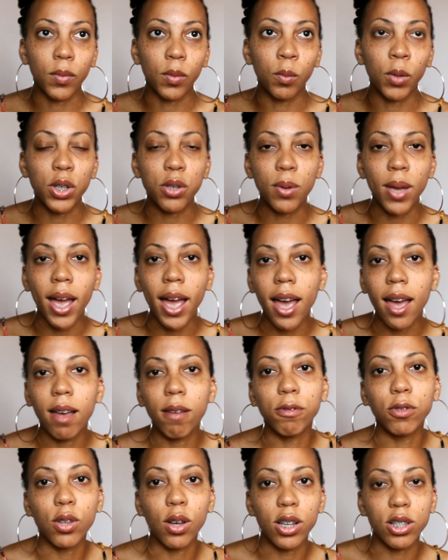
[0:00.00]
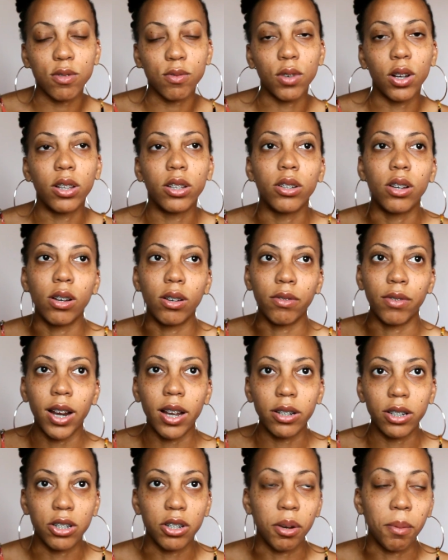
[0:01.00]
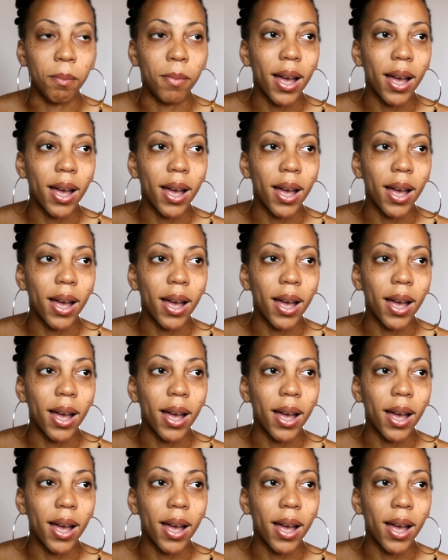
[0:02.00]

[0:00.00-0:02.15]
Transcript: when you have thoughts rolling around in your